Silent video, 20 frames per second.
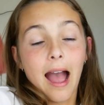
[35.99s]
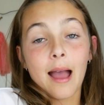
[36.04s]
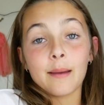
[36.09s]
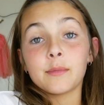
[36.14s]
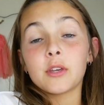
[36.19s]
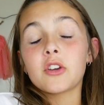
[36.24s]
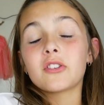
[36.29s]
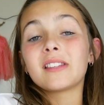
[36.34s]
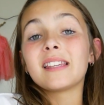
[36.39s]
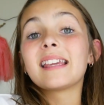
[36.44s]
I'm
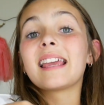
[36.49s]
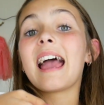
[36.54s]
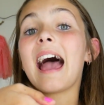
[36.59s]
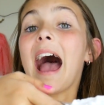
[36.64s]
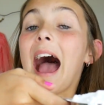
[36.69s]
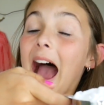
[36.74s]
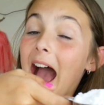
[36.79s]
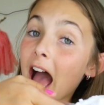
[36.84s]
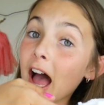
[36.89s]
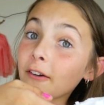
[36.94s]
using a
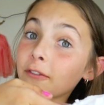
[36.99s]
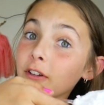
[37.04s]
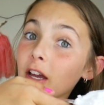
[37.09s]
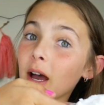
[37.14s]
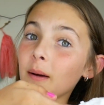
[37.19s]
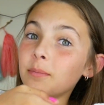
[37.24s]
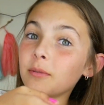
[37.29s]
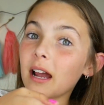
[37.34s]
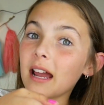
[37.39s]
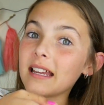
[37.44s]
1/2
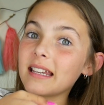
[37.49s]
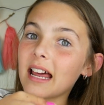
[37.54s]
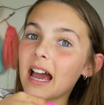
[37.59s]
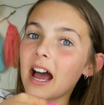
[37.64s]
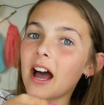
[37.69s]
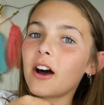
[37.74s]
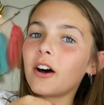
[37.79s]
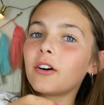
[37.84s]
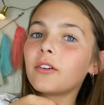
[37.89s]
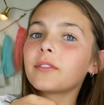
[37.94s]
cup right
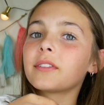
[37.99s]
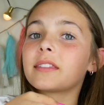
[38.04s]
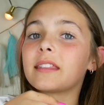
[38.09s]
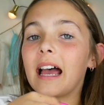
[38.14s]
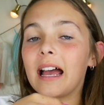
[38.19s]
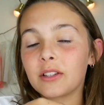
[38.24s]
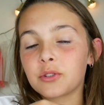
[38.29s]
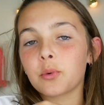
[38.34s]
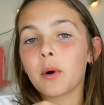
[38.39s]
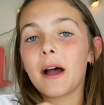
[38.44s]
now.
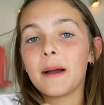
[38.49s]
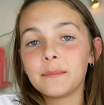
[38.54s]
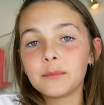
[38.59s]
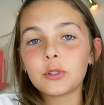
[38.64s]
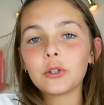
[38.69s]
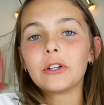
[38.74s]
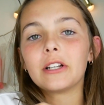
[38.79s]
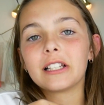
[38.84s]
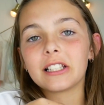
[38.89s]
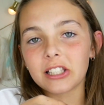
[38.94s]
That's why I'm
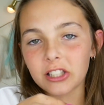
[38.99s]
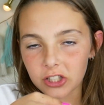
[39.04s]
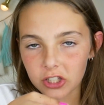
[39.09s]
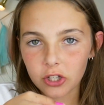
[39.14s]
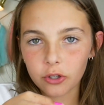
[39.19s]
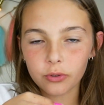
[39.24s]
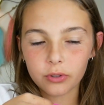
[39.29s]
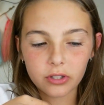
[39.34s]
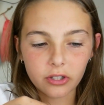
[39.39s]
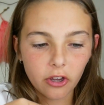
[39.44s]
doing
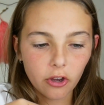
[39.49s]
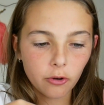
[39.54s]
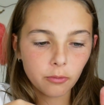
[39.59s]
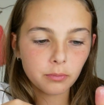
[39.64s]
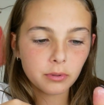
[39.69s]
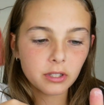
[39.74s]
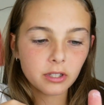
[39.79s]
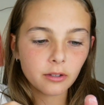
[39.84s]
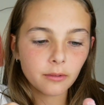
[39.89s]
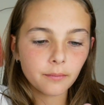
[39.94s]
2
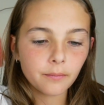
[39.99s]
scoops.